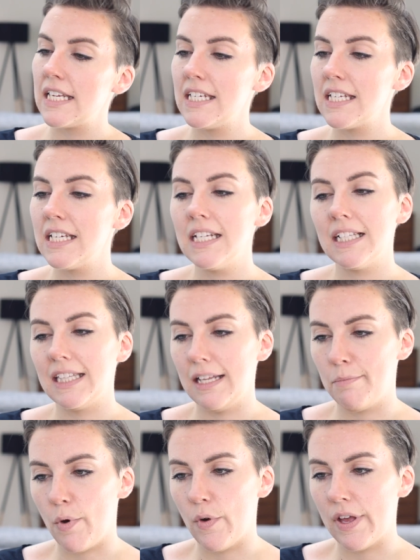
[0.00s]
tinted
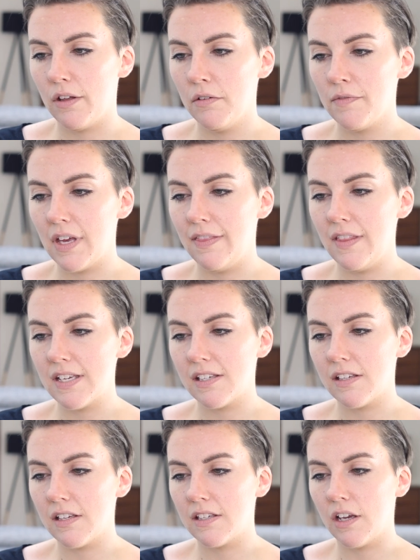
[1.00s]
lip oil, and
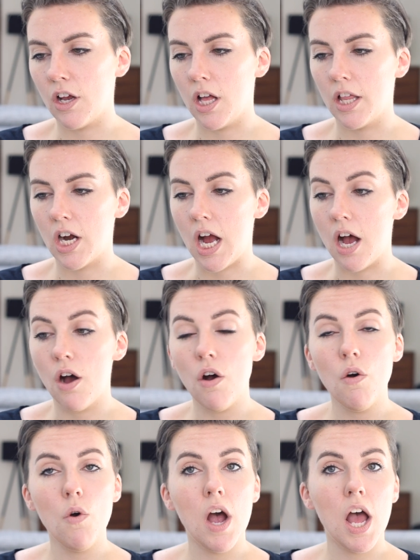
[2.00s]
this is in color
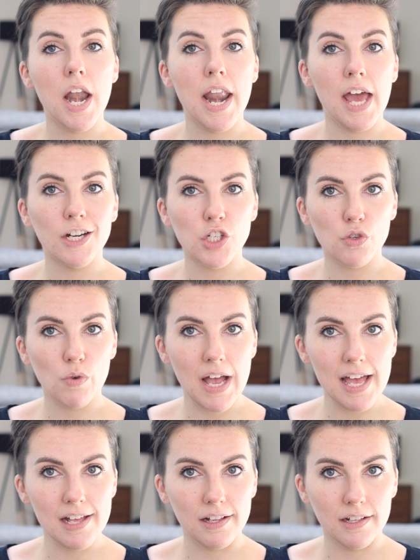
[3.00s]
Au
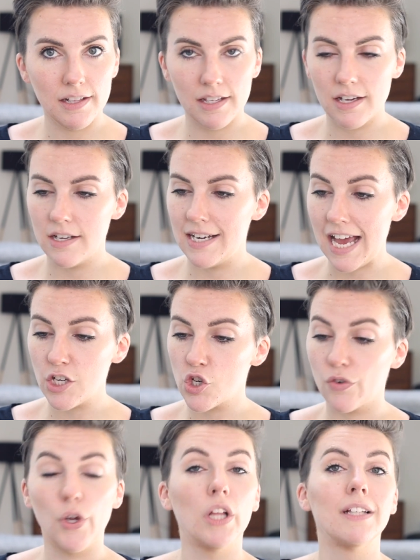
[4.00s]
Natural.
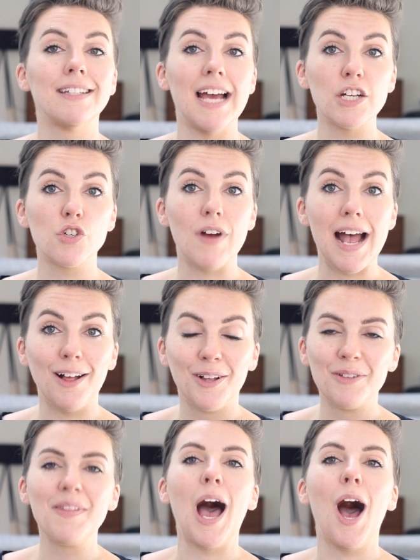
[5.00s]
Natural. Natural.
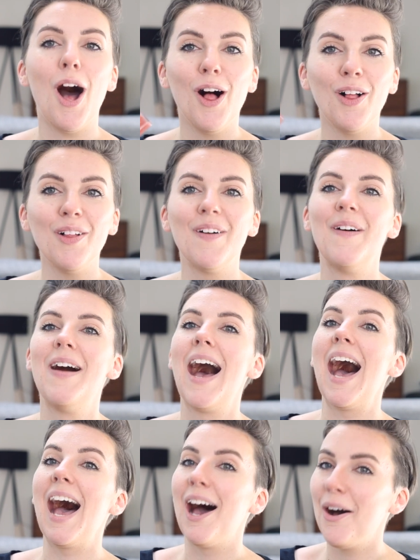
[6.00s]
Au.
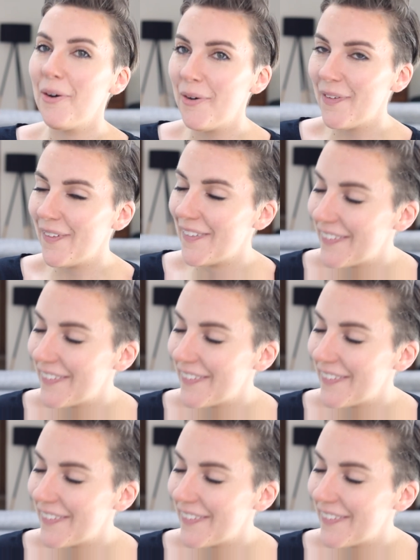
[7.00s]
Au.